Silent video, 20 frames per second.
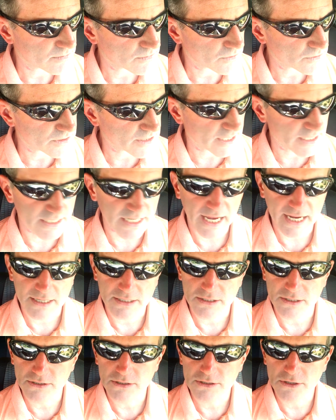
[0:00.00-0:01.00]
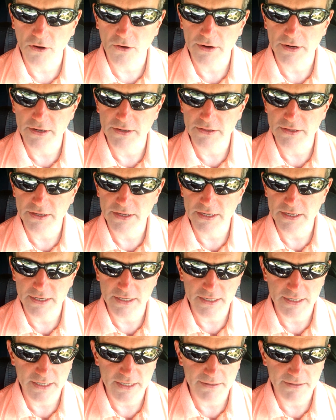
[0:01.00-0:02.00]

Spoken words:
we'll say Texas started the